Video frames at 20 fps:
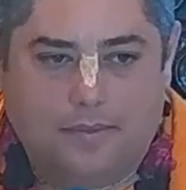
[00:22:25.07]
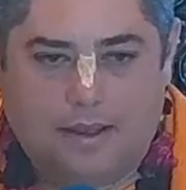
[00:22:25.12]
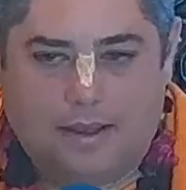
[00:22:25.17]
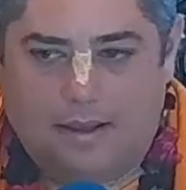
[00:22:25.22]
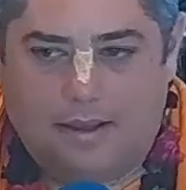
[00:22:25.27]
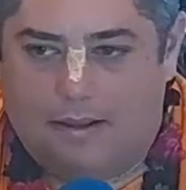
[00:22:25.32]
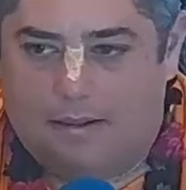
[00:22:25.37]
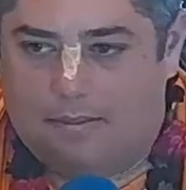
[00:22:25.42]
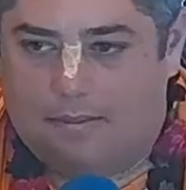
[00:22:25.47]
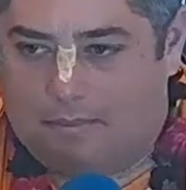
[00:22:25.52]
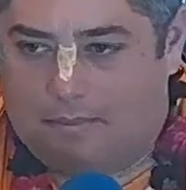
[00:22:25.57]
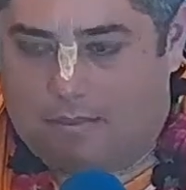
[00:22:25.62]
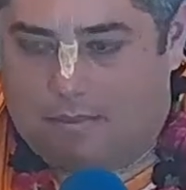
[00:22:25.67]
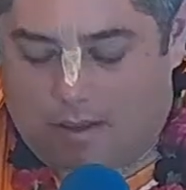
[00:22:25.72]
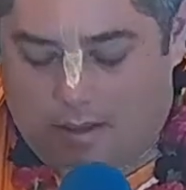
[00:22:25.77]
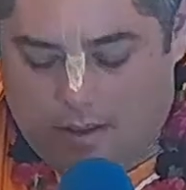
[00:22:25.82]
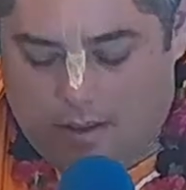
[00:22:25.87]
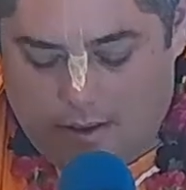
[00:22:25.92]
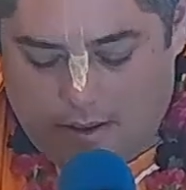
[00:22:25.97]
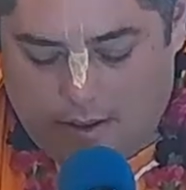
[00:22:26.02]
Yeah.
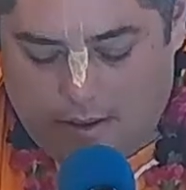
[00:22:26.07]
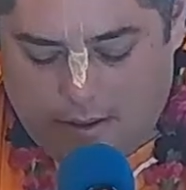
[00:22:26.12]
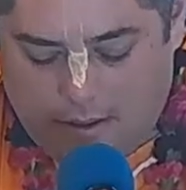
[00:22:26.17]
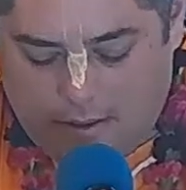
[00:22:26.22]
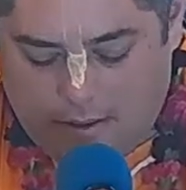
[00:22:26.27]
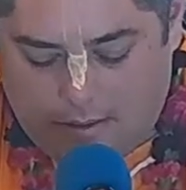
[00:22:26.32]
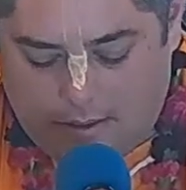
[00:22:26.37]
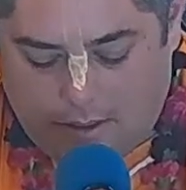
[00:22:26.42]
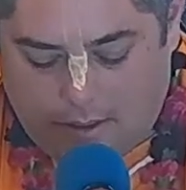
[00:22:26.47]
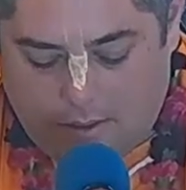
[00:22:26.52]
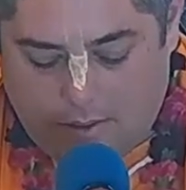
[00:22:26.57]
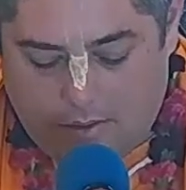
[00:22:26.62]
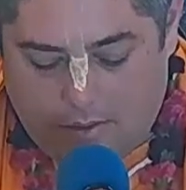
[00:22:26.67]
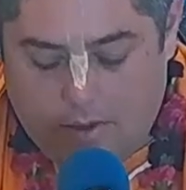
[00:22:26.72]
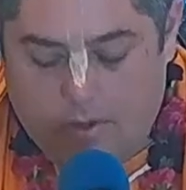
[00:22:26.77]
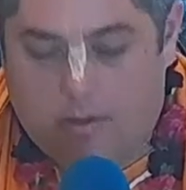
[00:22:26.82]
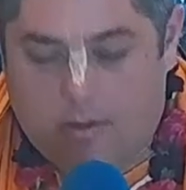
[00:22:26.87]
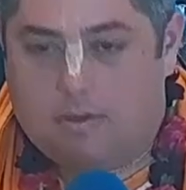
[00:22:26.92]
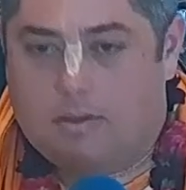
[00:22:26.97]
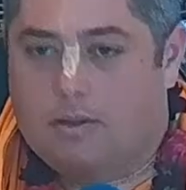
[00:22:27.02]
So,
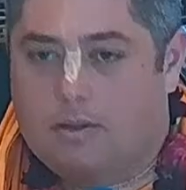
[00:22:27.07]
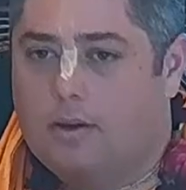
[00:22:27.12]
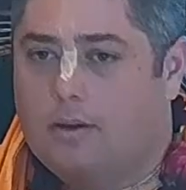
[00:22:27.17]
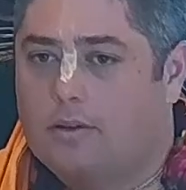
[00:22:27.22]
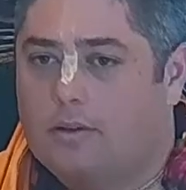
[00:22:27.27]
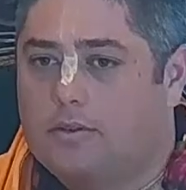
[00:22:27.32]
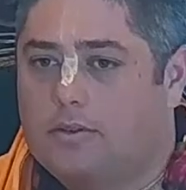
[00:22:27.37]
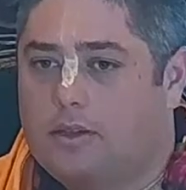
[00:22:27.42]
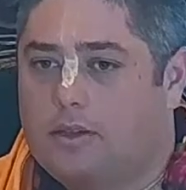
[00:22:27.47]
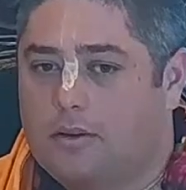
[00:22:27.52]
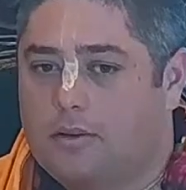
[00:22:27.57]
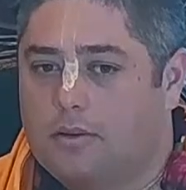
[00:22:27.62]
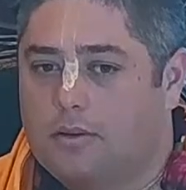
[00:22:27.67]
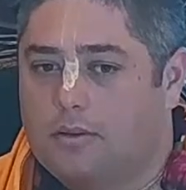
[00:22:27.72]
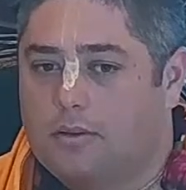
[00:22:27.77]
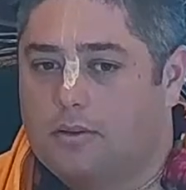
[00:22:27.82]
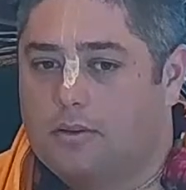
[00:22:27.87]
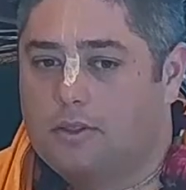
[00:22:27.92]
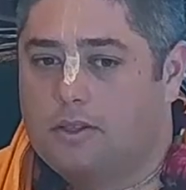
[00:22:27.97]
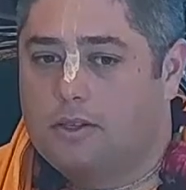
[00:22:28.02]
so,
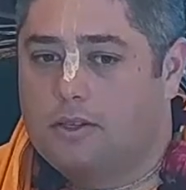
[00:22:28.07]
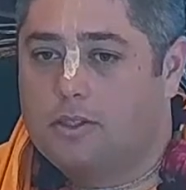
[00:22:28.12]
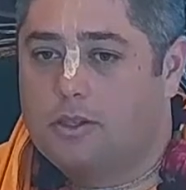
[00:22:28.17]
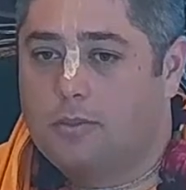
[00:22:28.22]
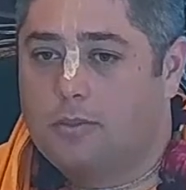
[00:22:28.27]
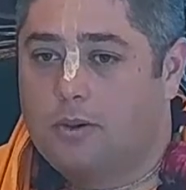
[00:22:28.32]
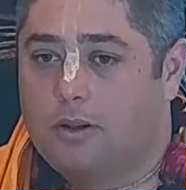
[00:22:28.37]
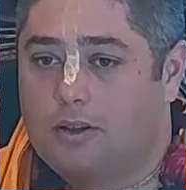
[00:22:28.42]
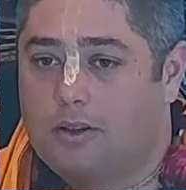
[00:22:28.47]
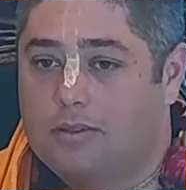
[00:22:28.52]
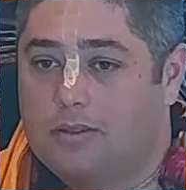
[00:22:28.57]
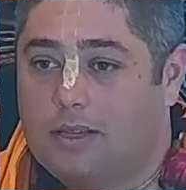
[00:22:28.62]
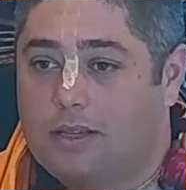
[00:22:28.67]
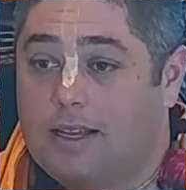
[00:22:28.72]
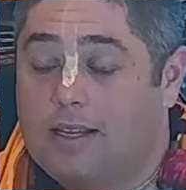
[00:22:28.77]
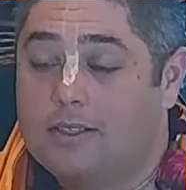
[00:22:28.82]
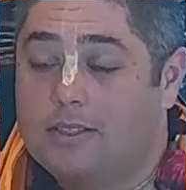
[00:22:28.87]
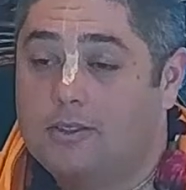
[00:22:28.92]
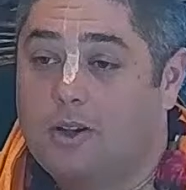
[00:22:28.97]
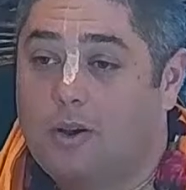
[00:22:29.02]
so Shishupala
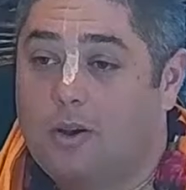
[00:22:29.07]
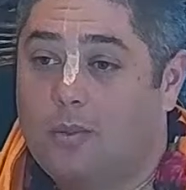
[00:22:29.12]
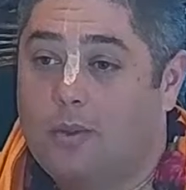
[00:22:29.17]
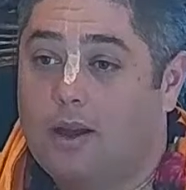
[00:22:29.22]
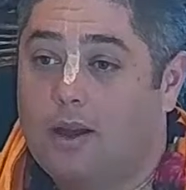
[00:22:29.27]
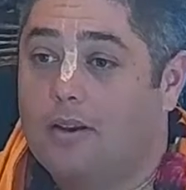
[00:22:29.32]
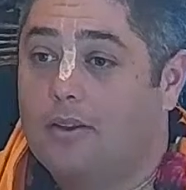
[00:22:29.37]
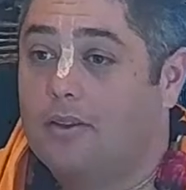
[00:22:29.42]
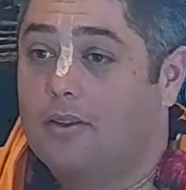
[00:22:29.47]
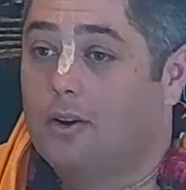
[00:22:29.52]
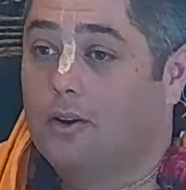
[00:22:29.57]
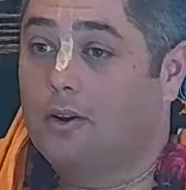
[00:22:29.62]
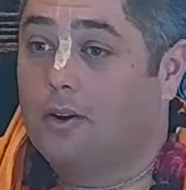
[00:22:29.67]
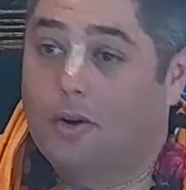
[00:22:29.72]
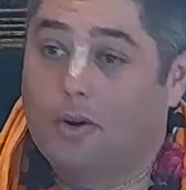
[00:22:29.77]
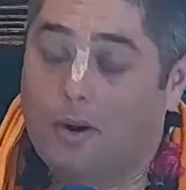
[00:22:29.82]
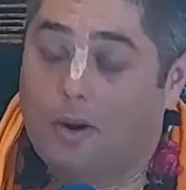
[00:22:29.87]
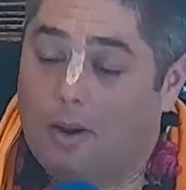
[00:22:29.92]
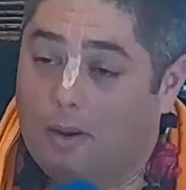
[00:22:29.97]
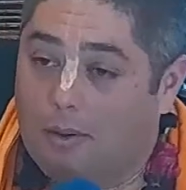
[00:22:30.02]
said he's no better than a
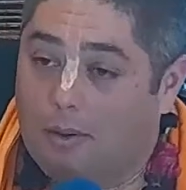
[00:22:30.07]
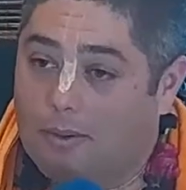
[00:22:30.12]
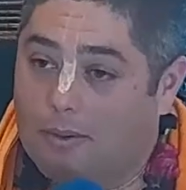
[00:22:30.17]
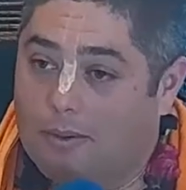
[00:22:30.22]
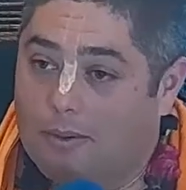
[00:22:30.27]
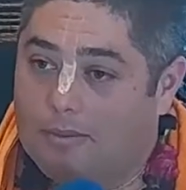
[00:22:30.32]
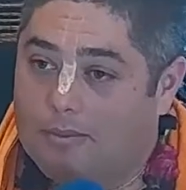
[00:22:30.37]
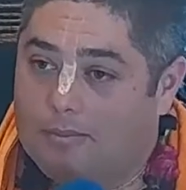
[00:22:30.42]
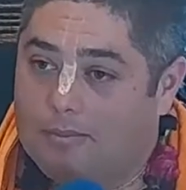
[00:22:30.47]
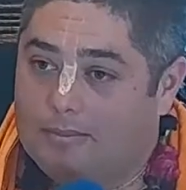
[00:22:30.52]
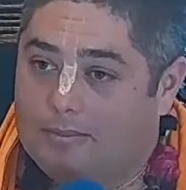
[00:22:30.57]
crow.